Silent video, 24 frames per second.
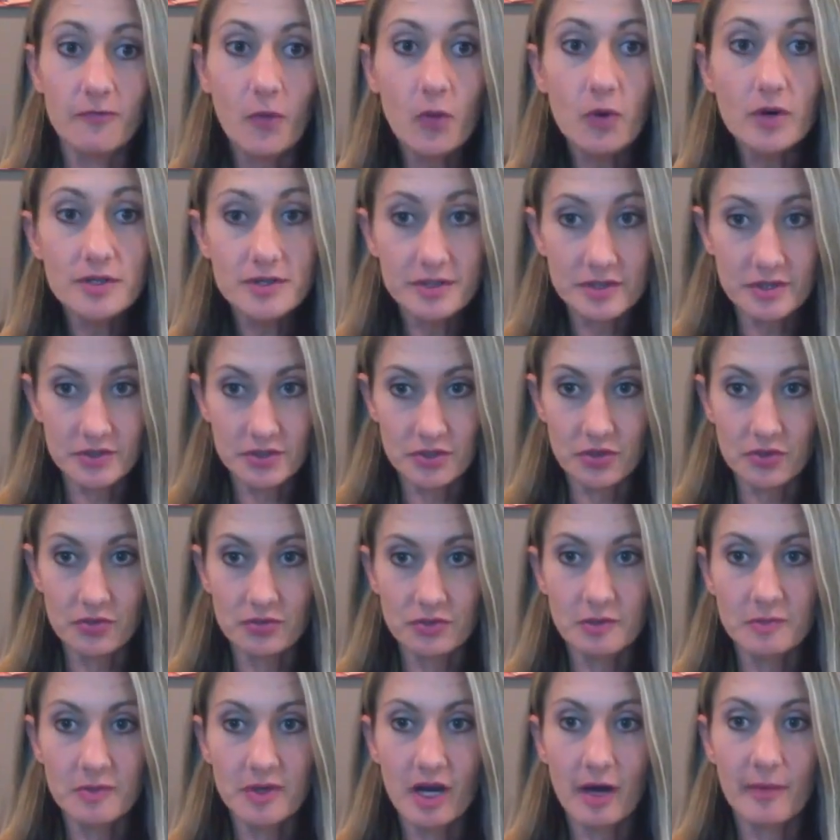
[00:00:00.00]
forces you
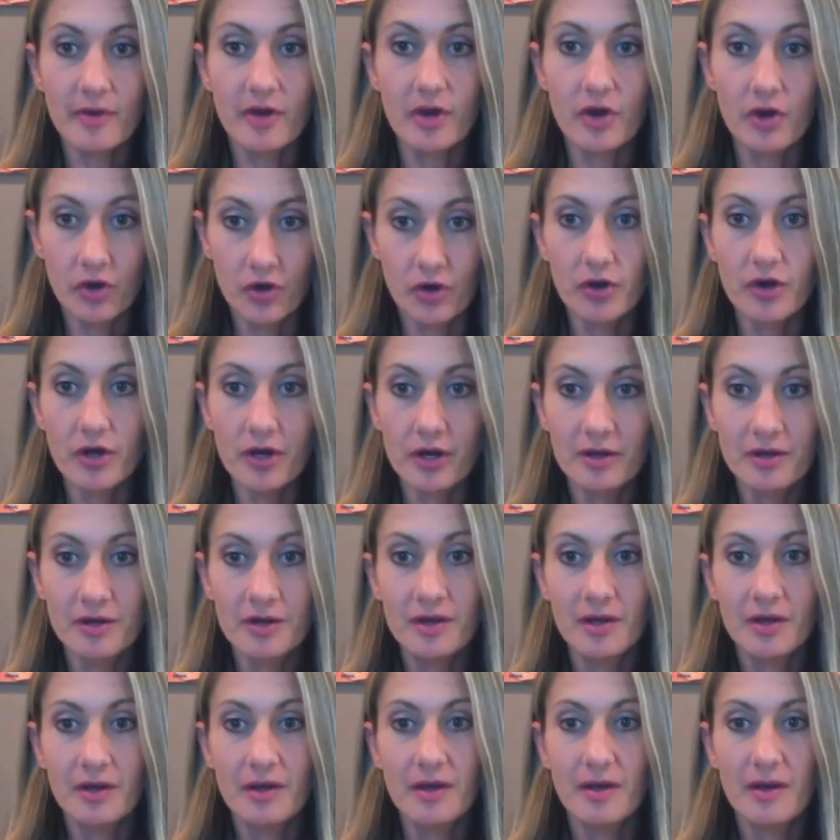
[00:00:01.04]
to become a good
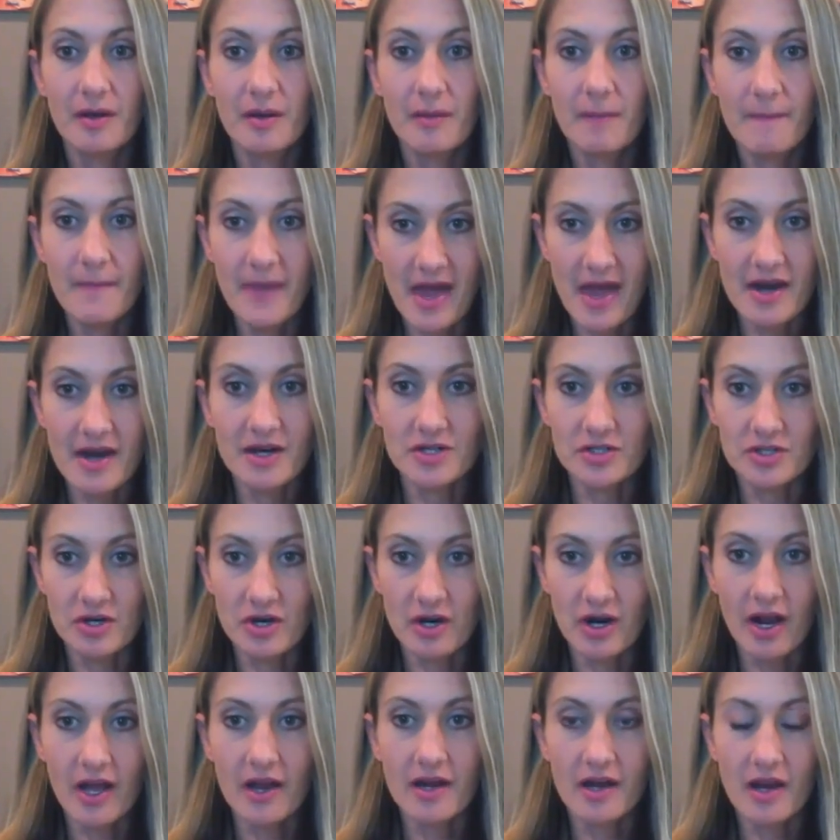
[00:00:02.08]

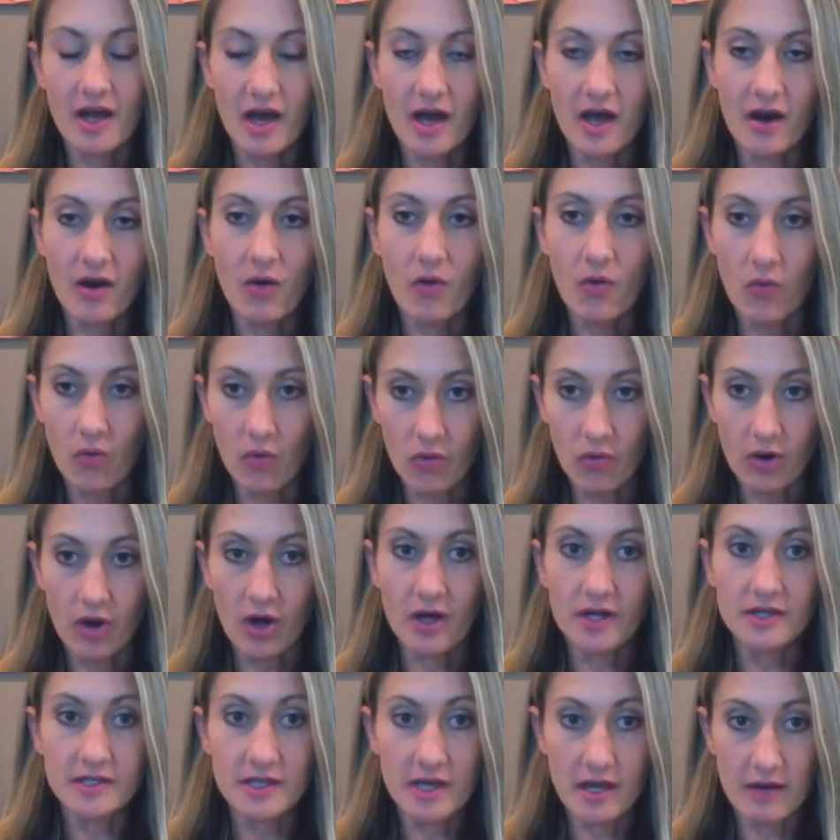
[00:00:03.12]
manager and not hold
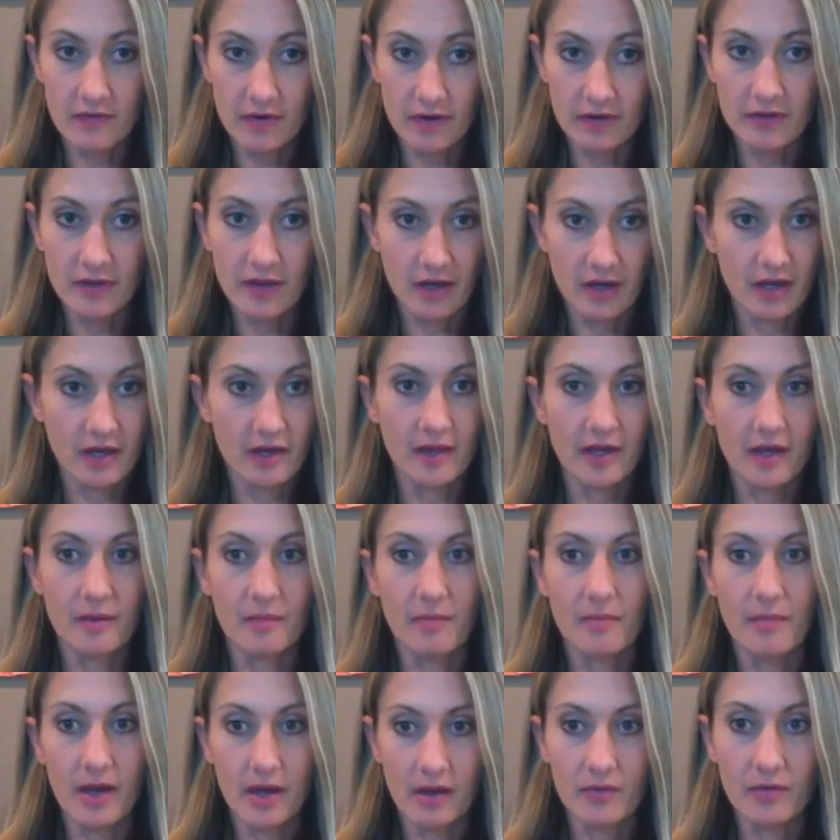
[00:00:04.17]
on to everything in like a
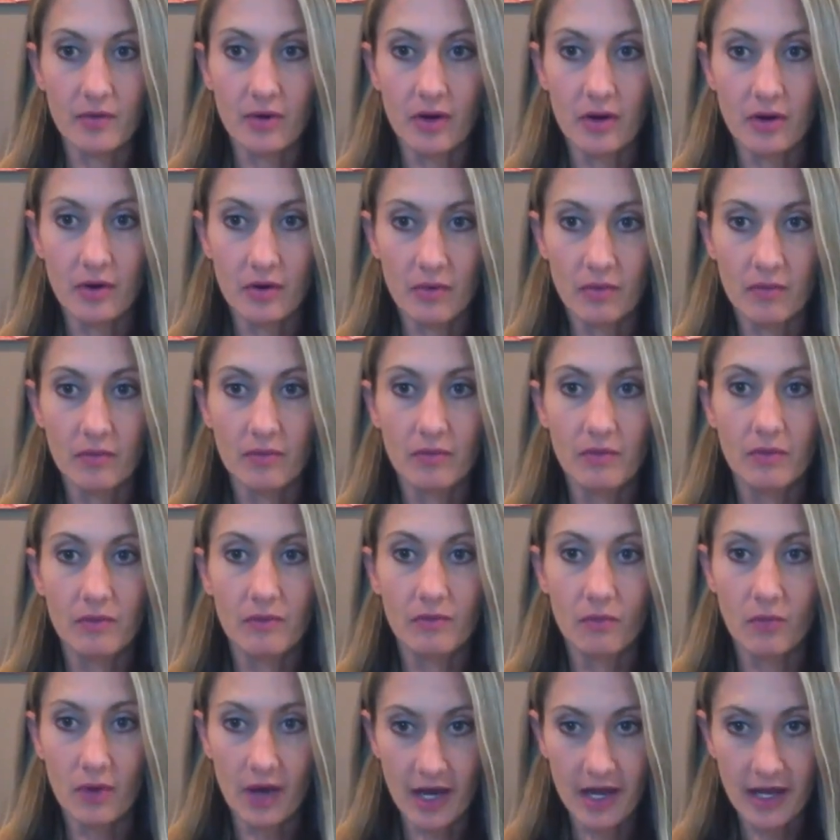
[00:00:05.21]
micro
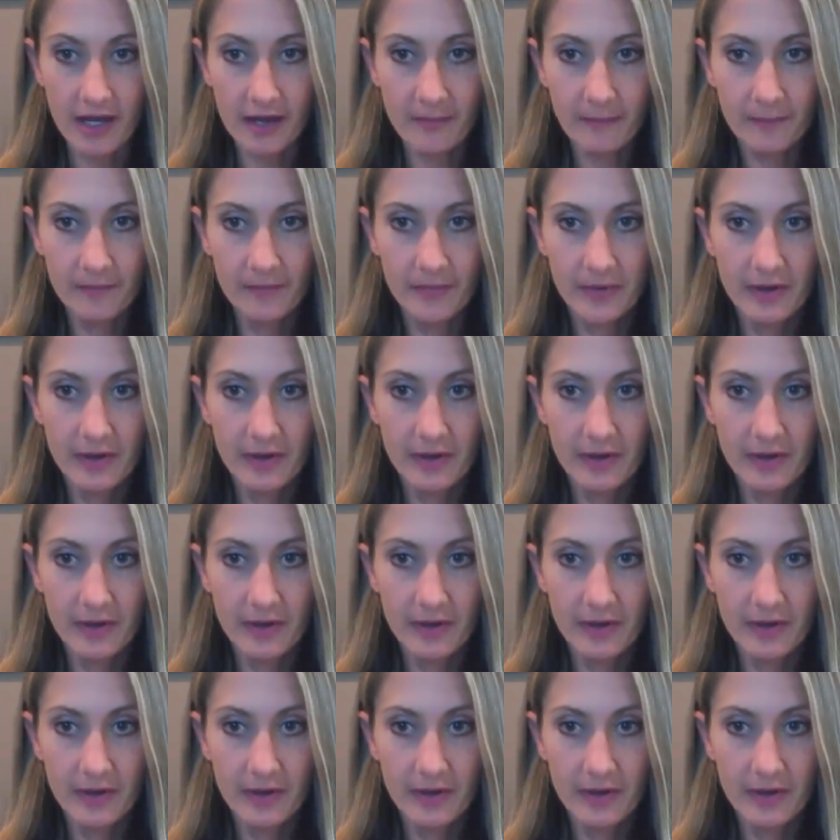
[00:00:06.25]
way.